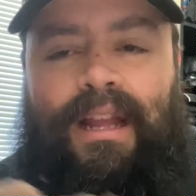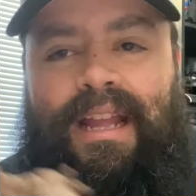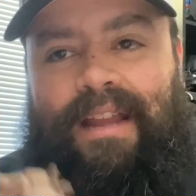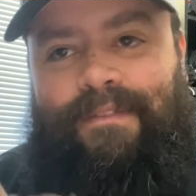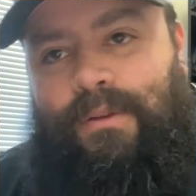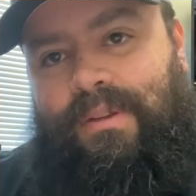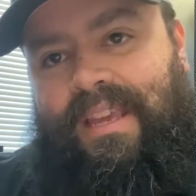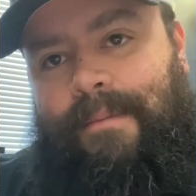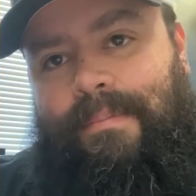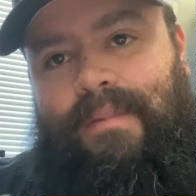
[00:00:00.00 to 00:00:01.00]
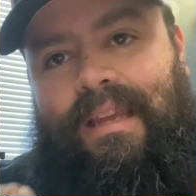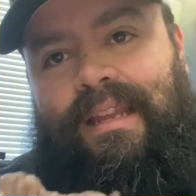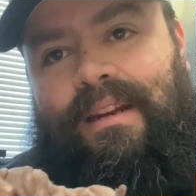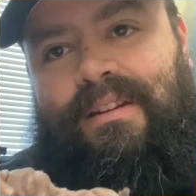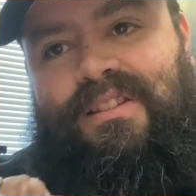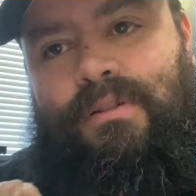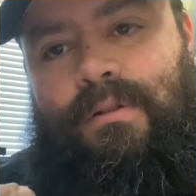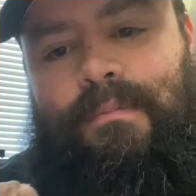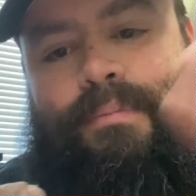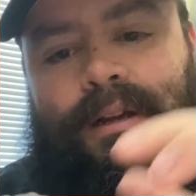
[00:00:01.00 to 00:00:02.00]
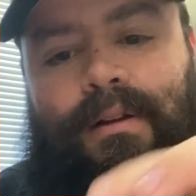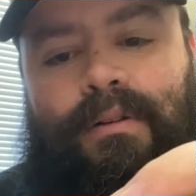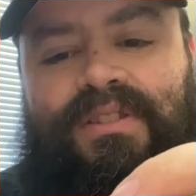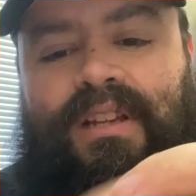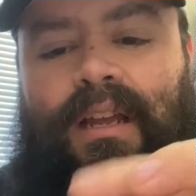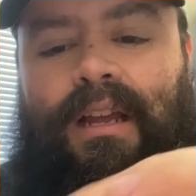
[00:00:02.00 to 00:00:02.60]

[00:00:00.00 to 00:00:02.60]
if you keep it in a certain pose,